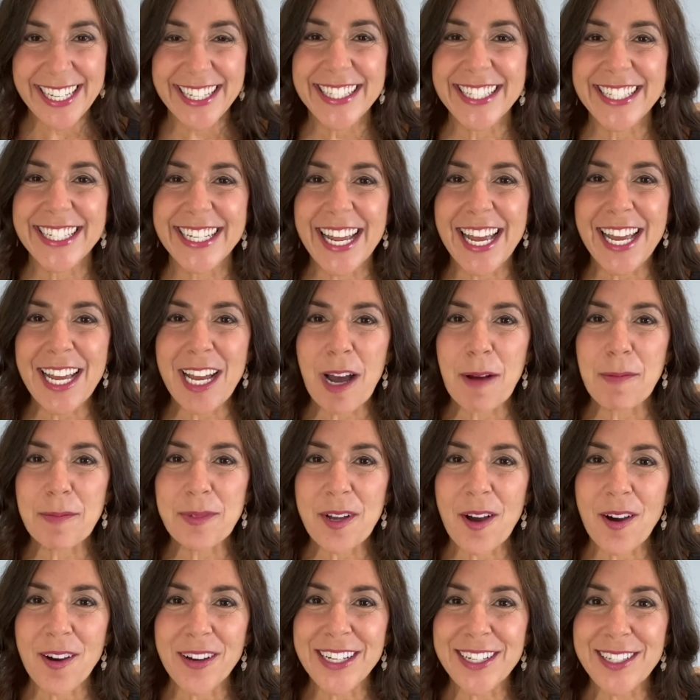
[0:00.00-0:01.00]
Today I'm
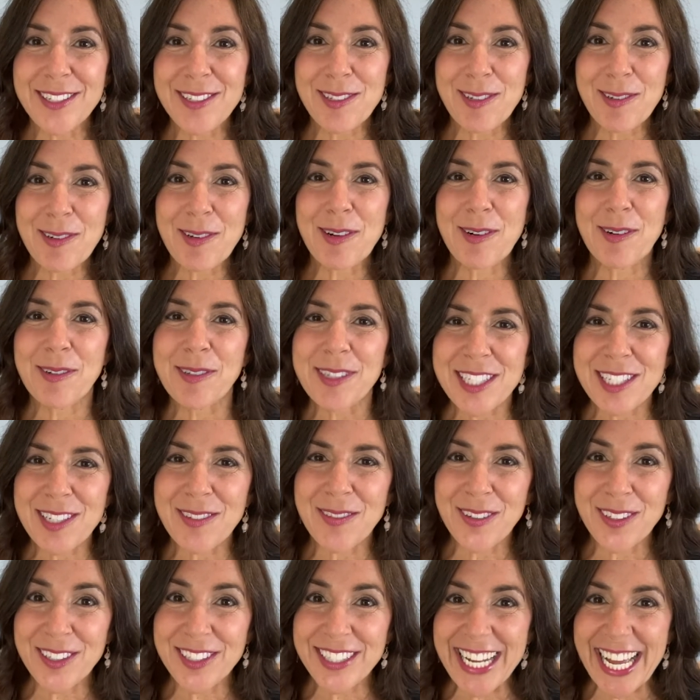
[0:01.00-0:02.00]
talking to
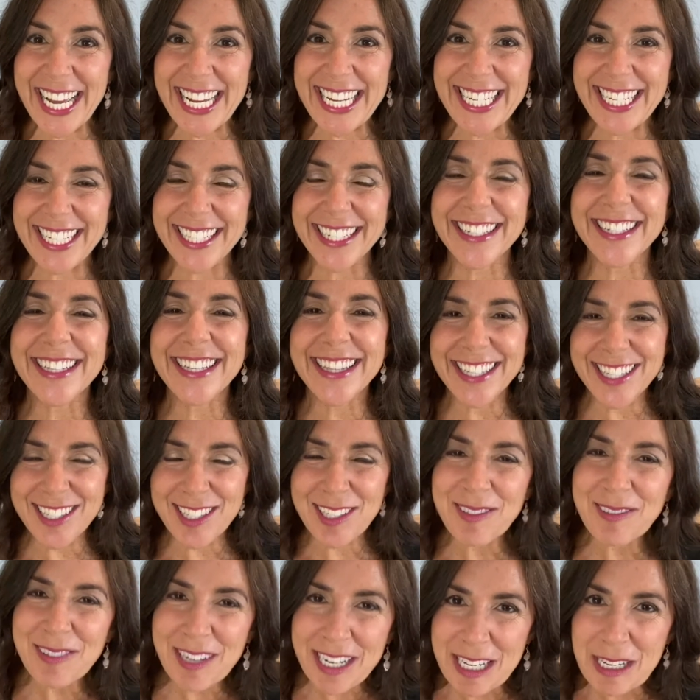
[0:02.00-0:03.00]
Christopher Knight.
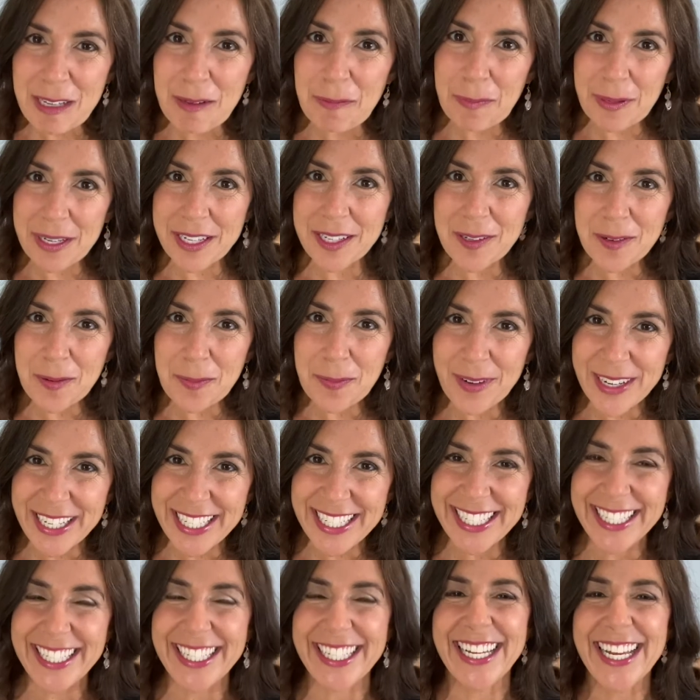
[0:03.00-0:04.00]
That's right, Peter
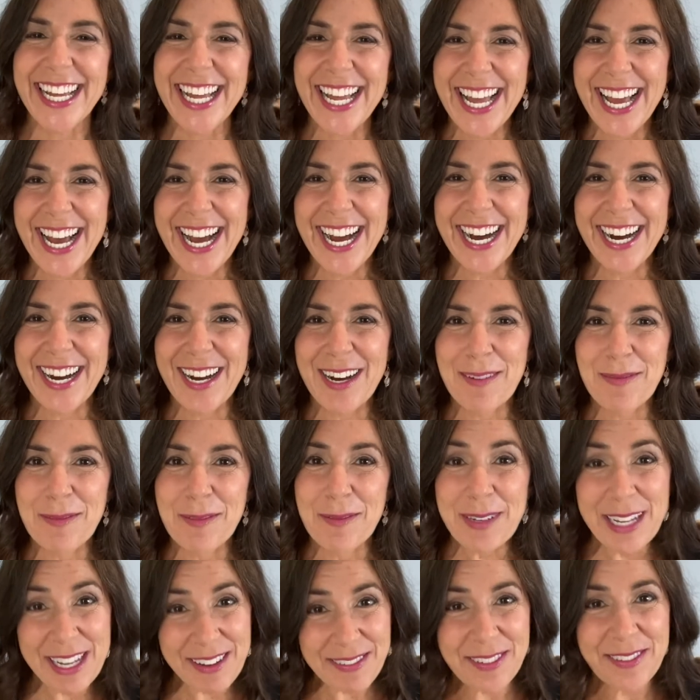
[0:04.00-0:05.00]
Brady. Um,
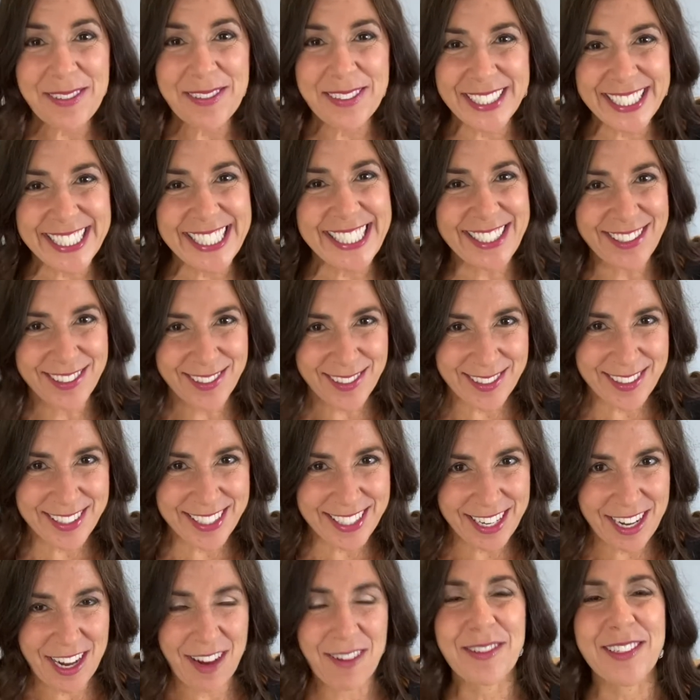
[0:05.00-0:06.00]
we have a really
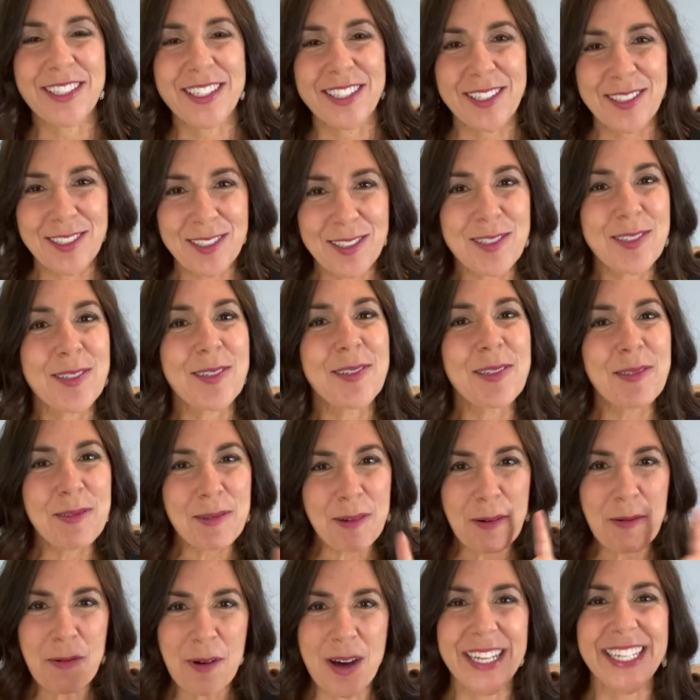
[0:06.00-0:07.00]
interesting conversation, so you
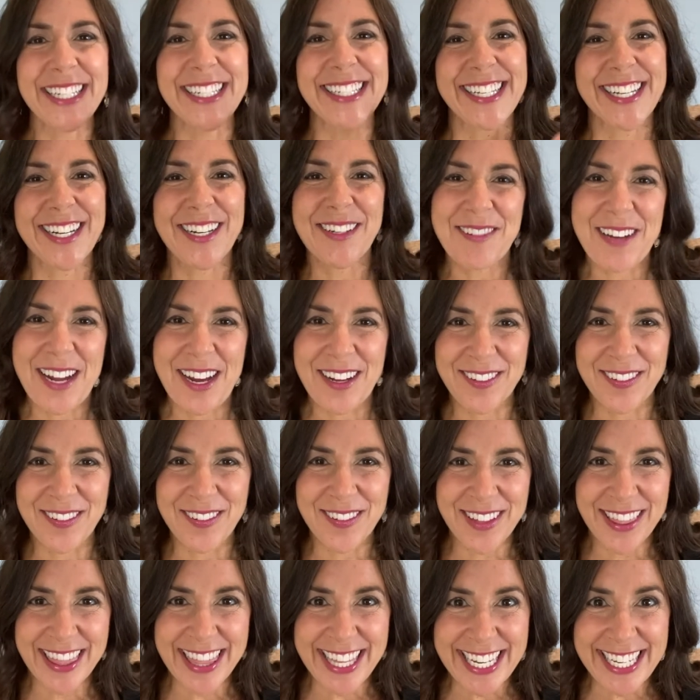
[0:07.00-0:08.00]
will want to stick around
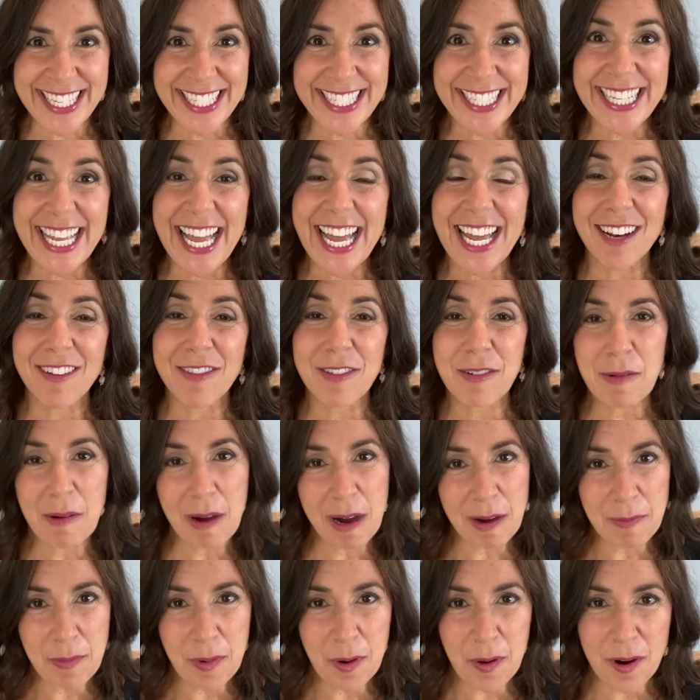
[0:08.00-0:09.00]
for this. And if you
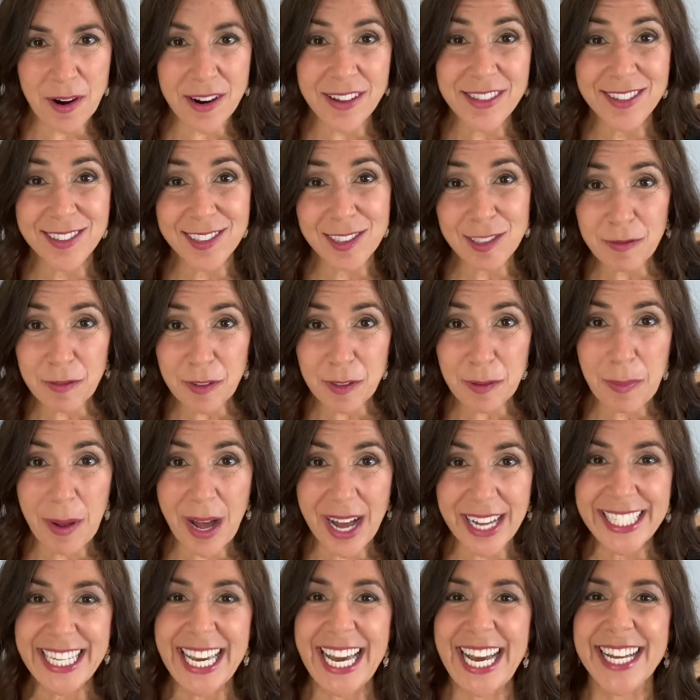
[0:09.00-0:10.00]
want more, there's a full
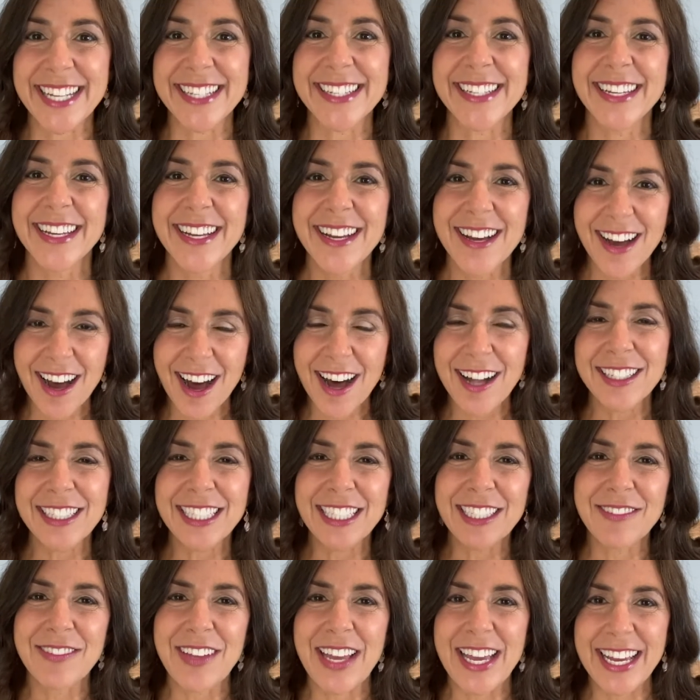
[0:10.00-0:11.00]
podcast. I'll
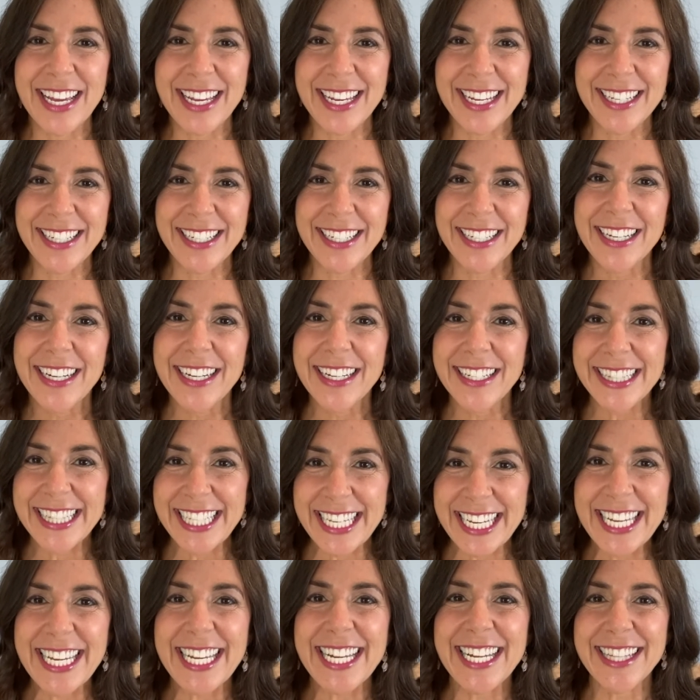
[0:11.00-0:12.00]
leave a
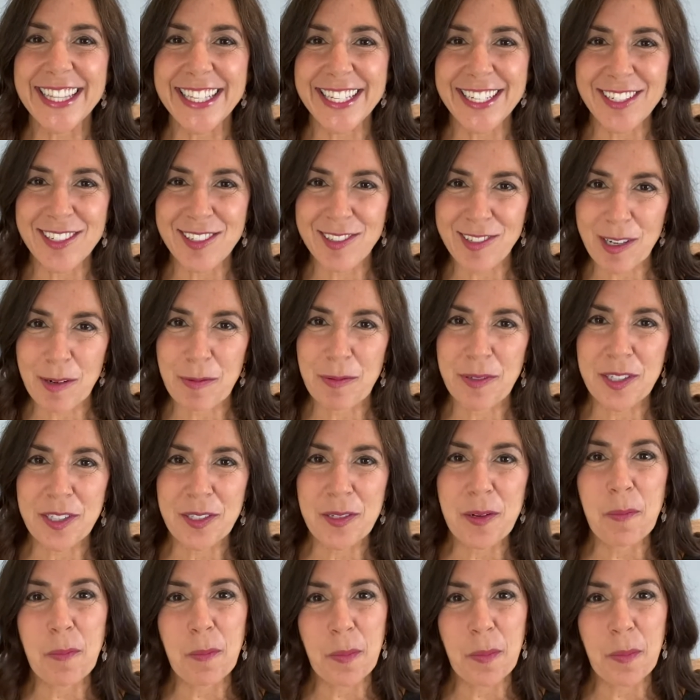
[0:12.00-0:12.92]
link in the description